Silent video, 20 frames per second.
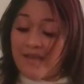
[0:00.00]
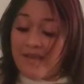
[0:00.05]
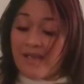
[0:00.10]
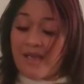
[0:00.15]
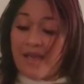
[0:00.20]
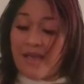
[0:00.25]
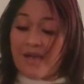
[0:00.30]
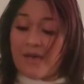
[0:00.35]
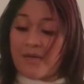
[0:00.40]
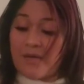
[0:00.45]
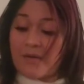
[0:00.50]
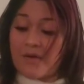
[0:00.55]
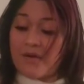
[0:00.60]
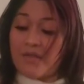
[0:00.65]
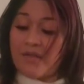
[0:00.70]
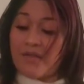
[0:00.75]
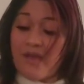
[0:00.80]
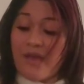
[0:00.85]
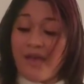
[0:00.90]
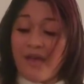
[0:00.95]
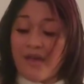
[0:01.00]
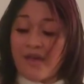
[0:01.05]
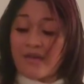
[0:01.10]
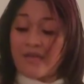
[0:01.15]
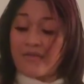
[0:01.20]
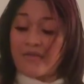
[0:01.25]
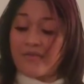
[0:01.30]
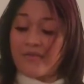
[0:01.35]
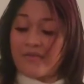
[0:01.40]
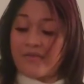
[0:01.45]
our
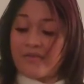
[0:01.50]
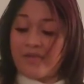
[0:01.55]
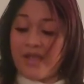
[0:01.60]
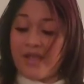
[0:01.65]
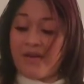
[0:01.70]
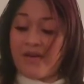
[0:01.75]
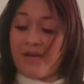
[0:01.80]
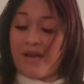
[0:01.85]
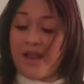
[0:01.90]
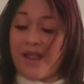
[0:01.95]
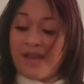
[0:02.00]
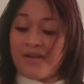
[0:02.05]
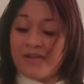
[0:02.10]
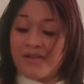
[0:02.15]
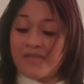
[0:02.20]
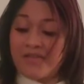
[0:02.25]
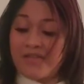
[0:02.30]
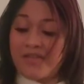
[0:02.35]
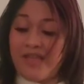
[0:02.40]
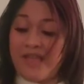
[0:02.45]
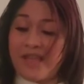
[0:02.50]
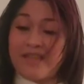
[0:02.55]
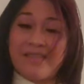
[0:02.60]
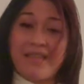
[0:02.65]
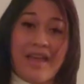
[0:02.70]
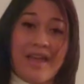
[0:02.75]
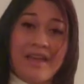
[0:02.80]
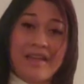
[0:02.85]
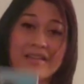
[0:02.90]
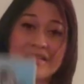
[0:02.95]
love and our energy like
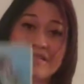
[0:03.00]
that.